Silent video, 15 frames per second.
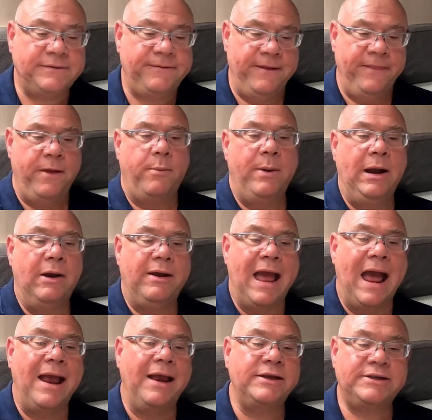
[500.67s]
thing that we look
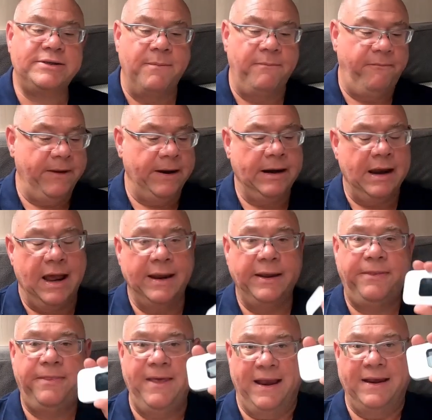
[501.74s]
at is something
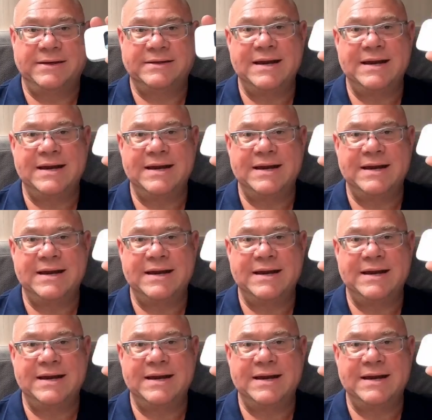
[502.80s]
like this.